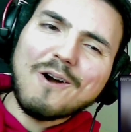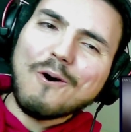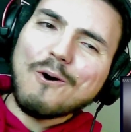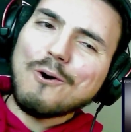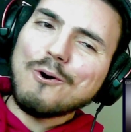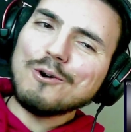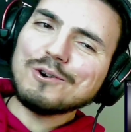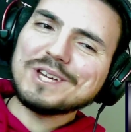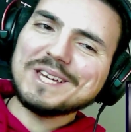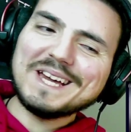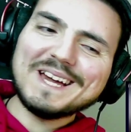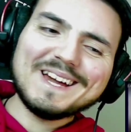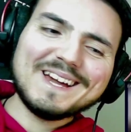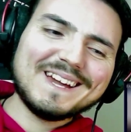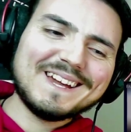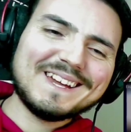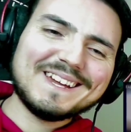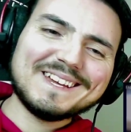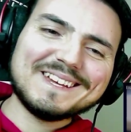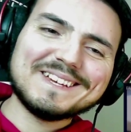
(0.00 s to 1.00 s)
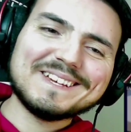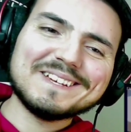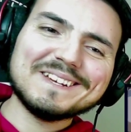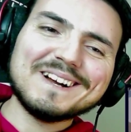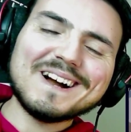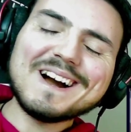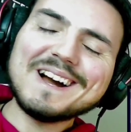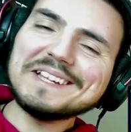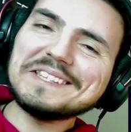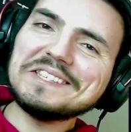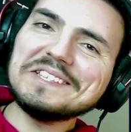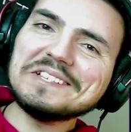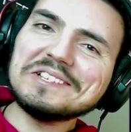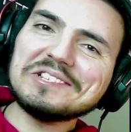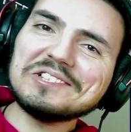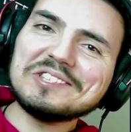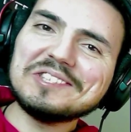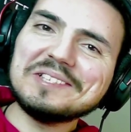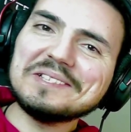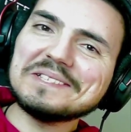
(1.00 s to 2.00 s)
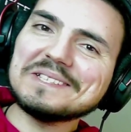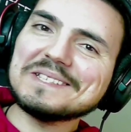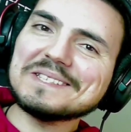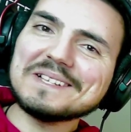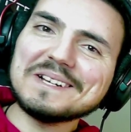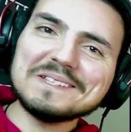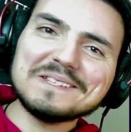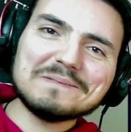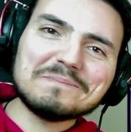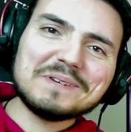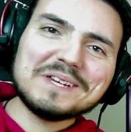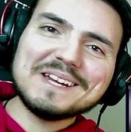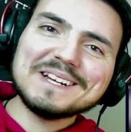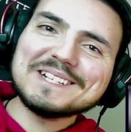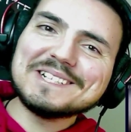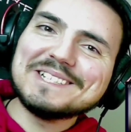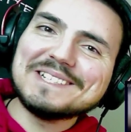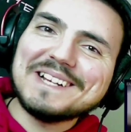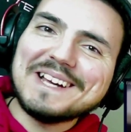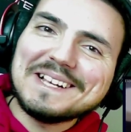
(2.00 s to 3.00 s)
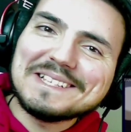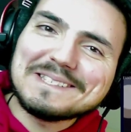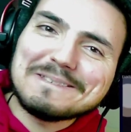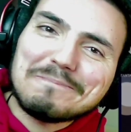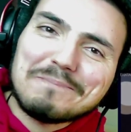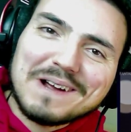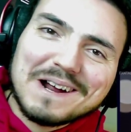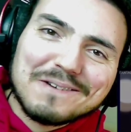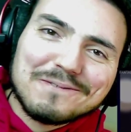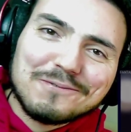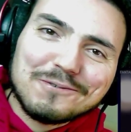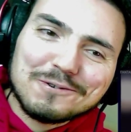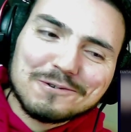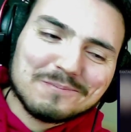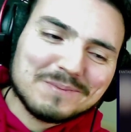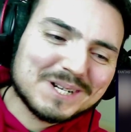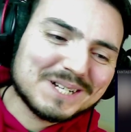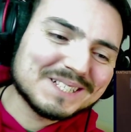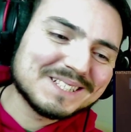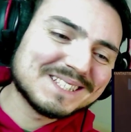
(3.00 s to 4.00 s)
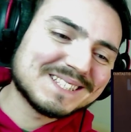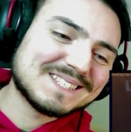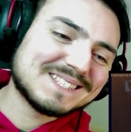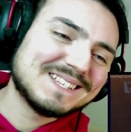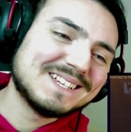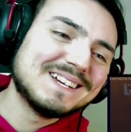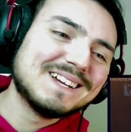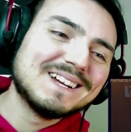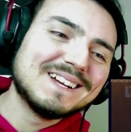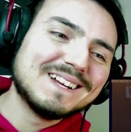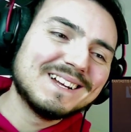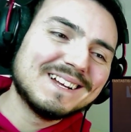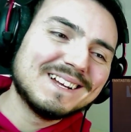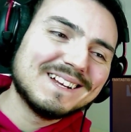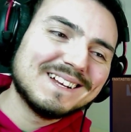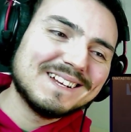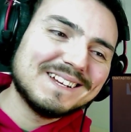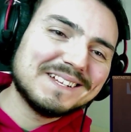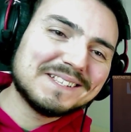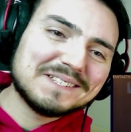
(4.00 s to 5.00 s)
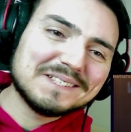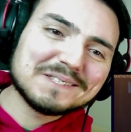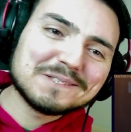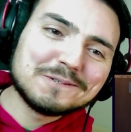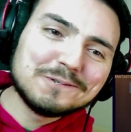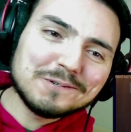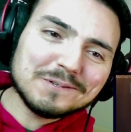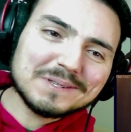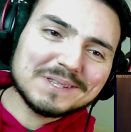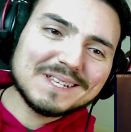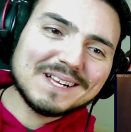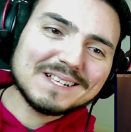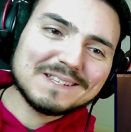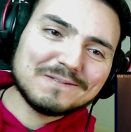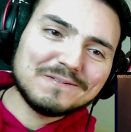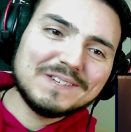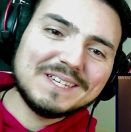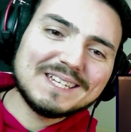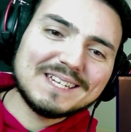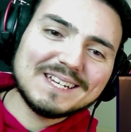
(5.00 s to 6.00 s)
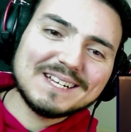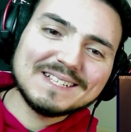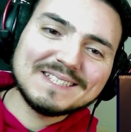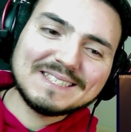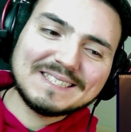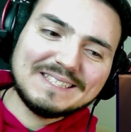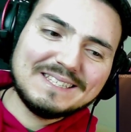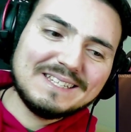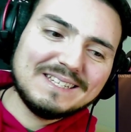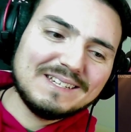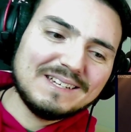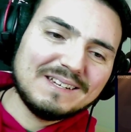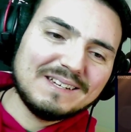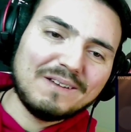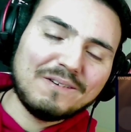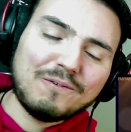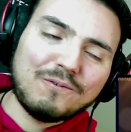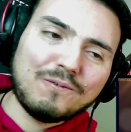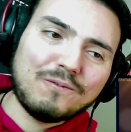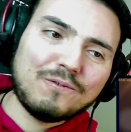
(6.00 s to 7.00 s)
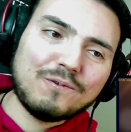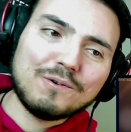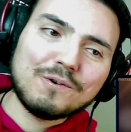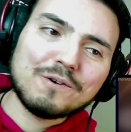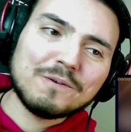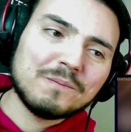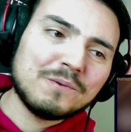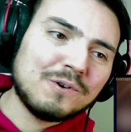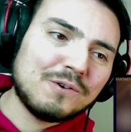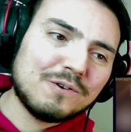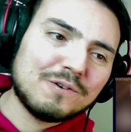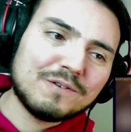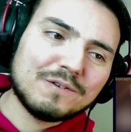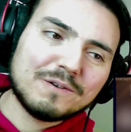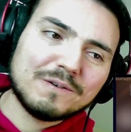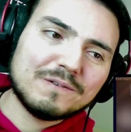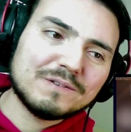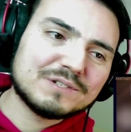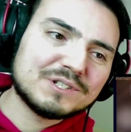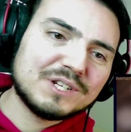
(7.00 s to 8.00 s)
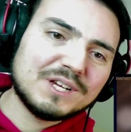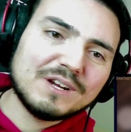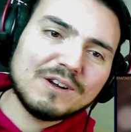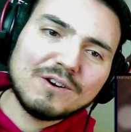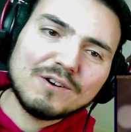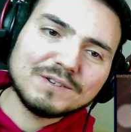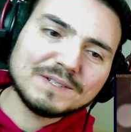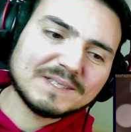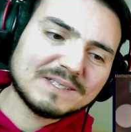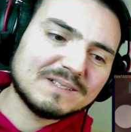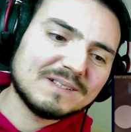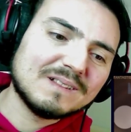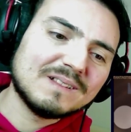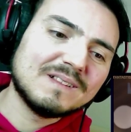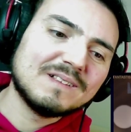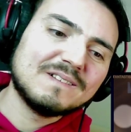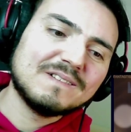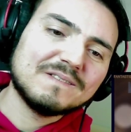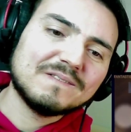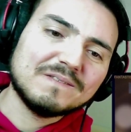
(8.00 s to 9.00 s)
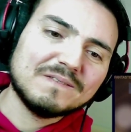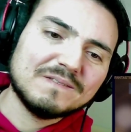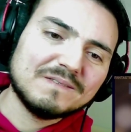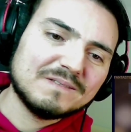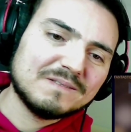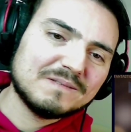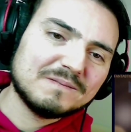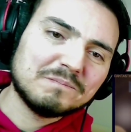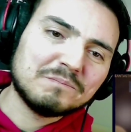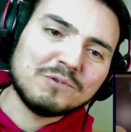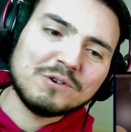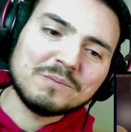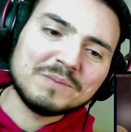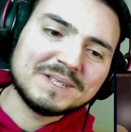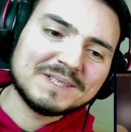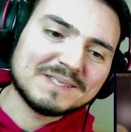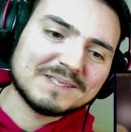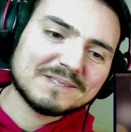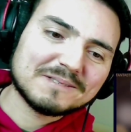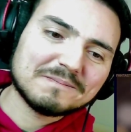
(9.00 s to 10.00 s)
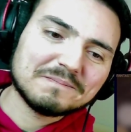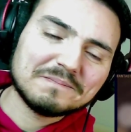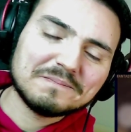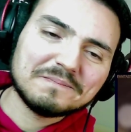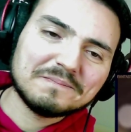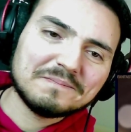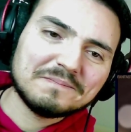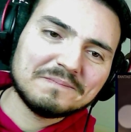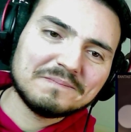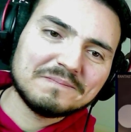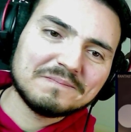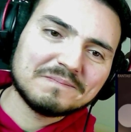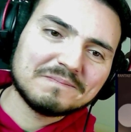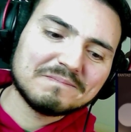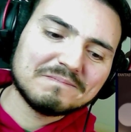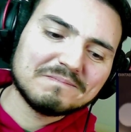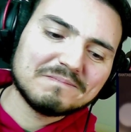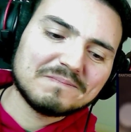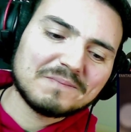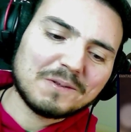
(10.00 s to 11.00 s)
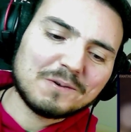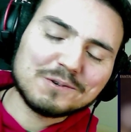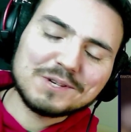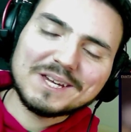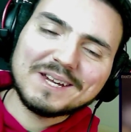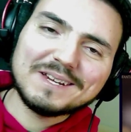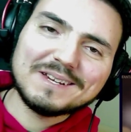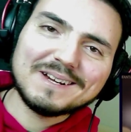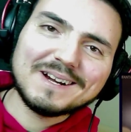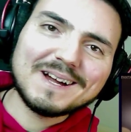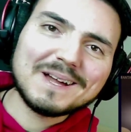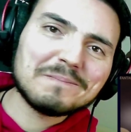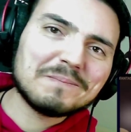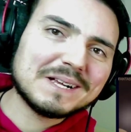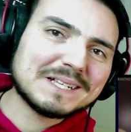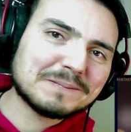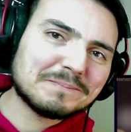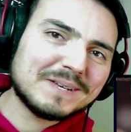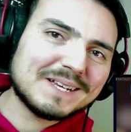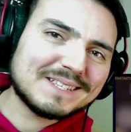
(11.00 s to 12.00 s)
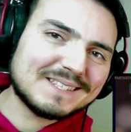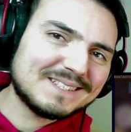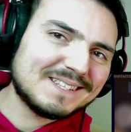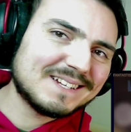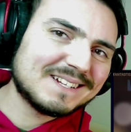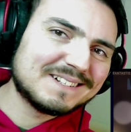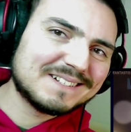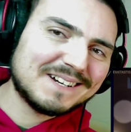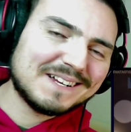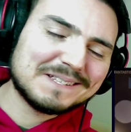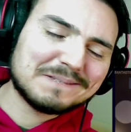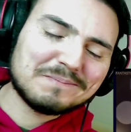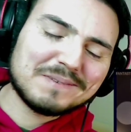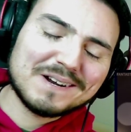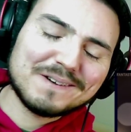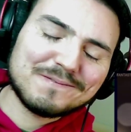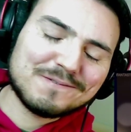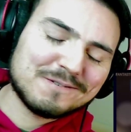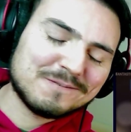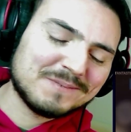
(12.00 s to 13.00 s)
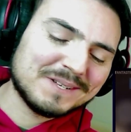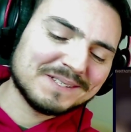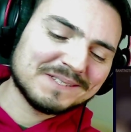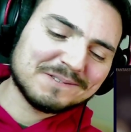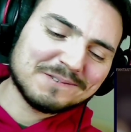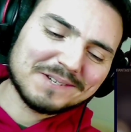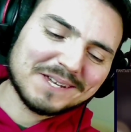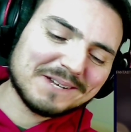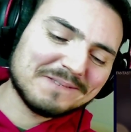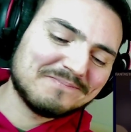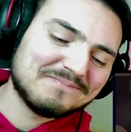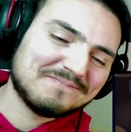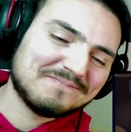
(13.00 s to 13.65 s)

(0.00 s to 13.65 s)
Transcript: Okay, I think this is gonna be a crazy performance. It is good that we can see from her rehearsal moments. Okay, I'm expecting a great performance. Okay.